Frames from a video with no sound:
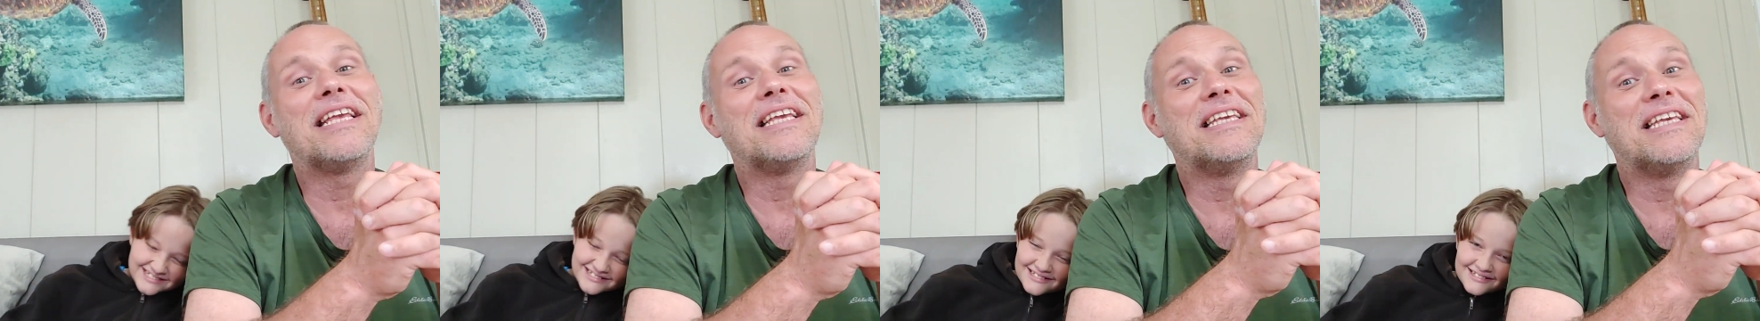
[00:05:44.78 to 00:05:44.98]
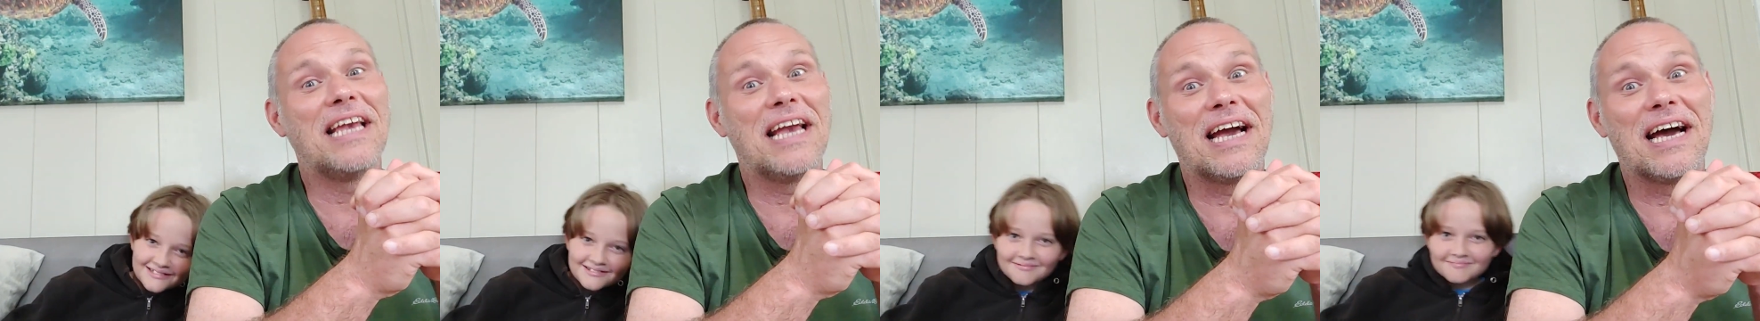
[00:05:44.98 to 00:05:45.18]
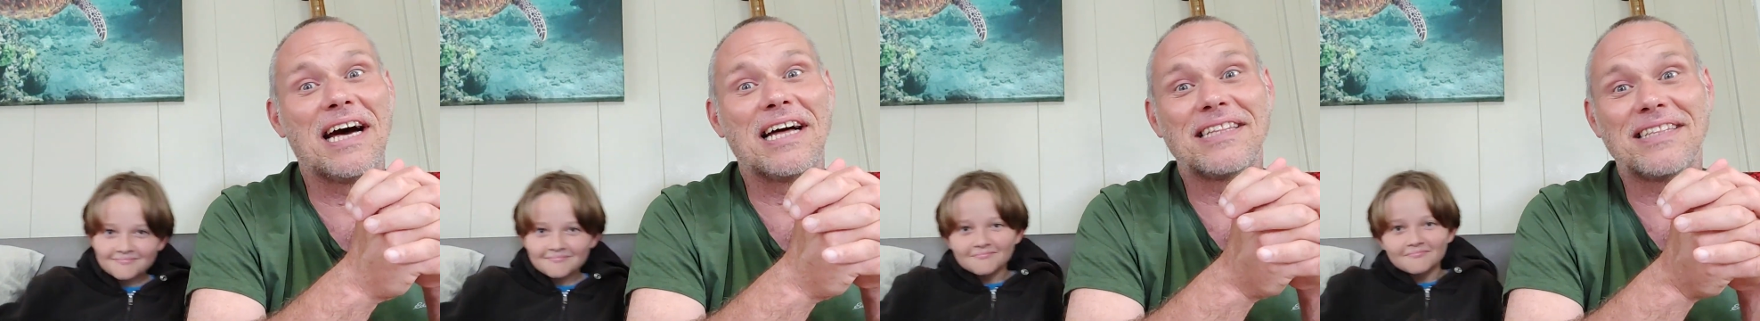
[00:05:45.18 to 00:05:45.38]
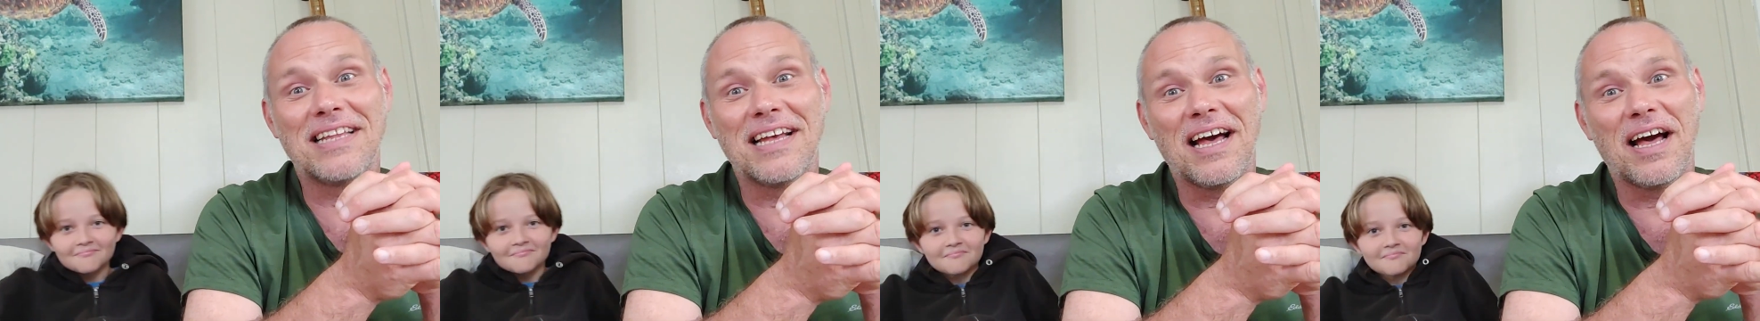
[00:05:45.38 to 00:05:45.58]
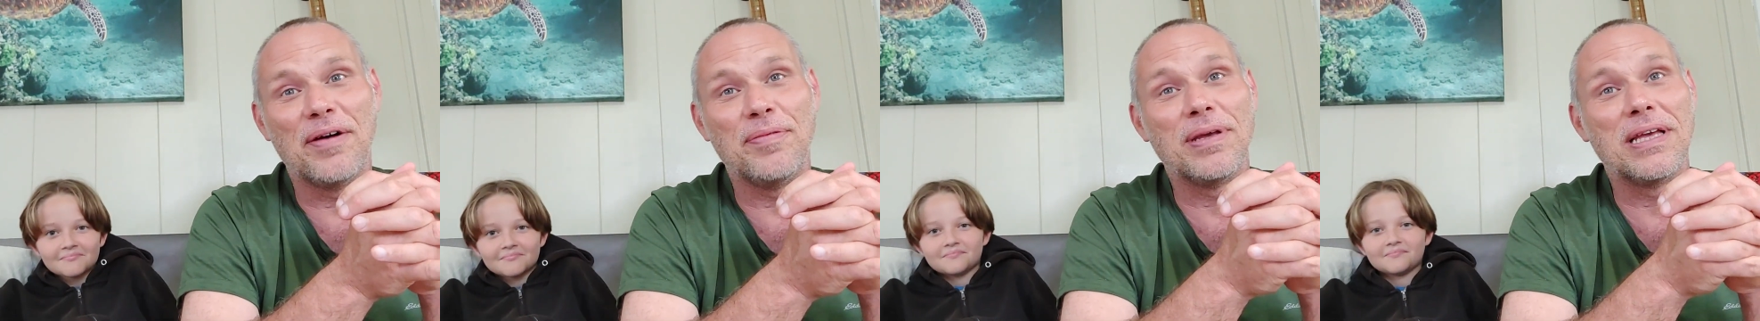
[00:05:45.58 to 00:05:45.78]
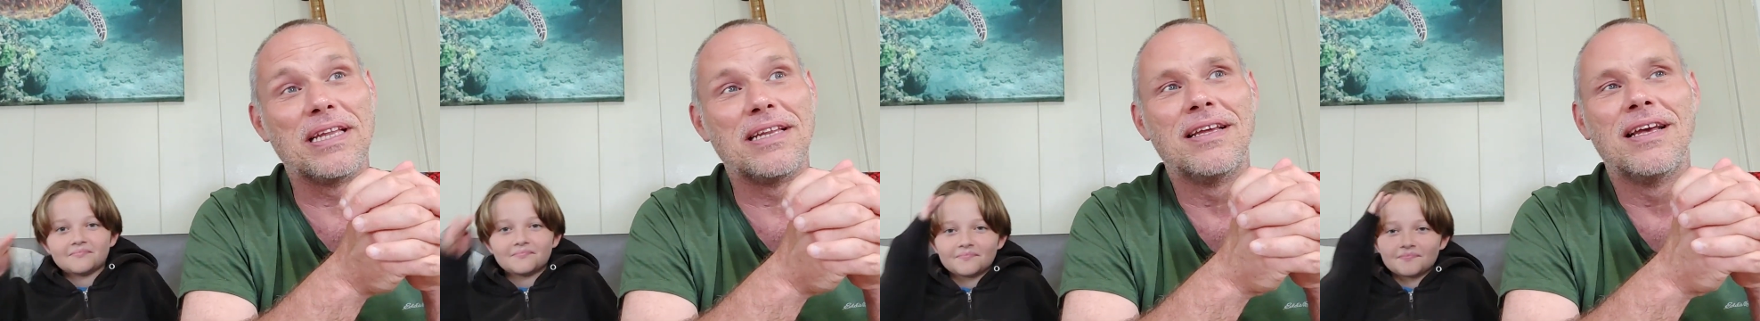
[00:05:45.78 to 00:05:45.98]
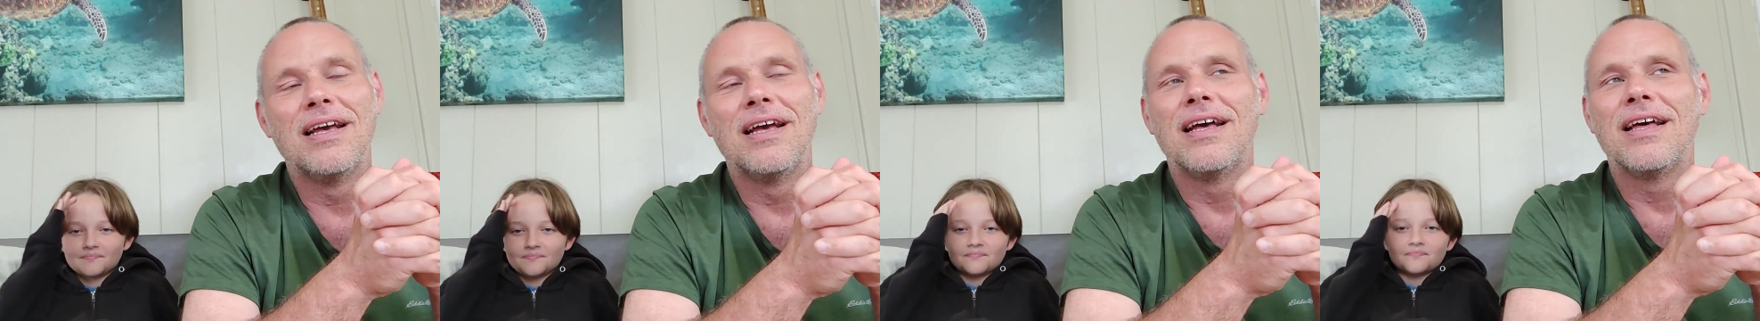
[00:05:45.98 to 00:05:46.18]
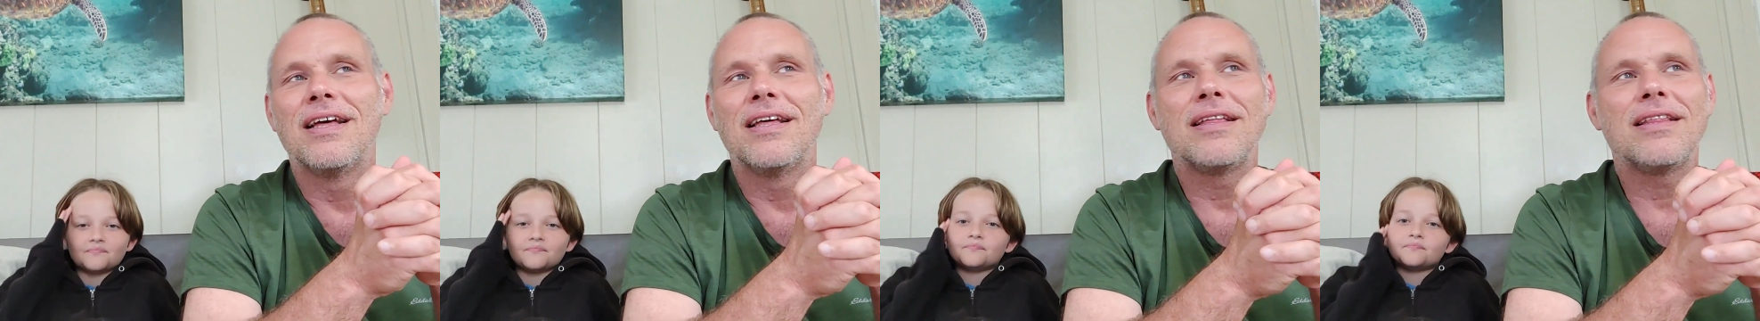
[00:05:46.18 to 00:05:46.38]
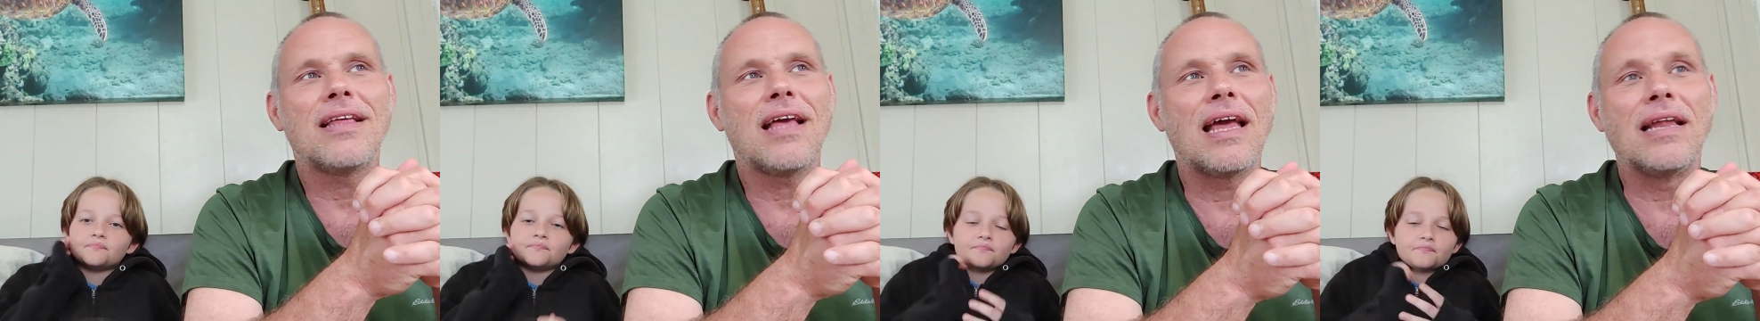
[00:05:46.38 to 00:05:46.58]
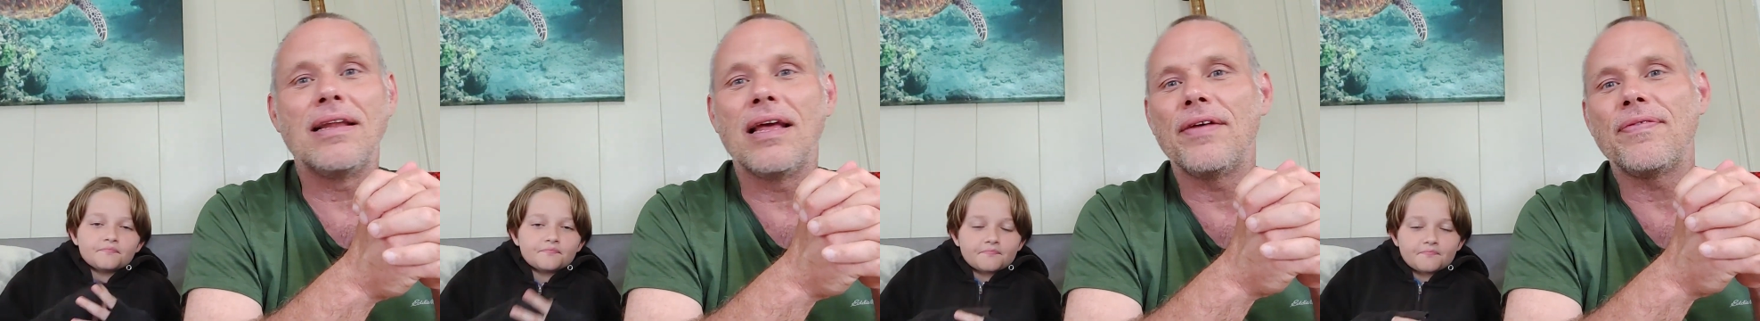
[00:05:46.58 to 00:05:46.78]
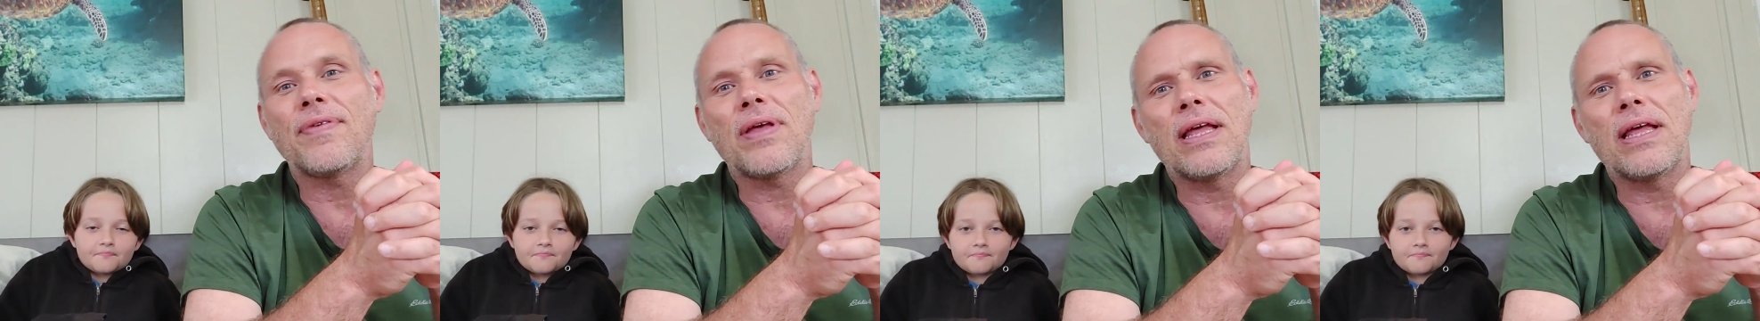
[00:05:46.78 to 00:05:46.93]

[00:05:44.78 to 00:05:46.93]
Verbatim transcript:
Speaker 1: yeah, that, I mean, and if,